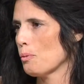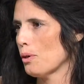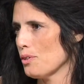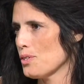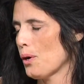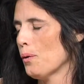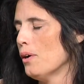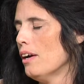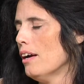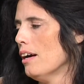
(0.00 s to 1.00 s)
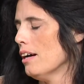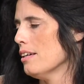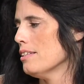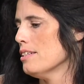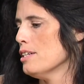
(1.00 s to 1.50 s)
world. So,
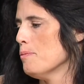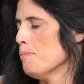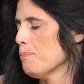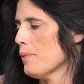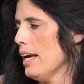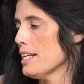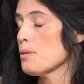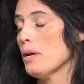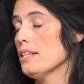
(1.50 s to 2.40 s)
and it's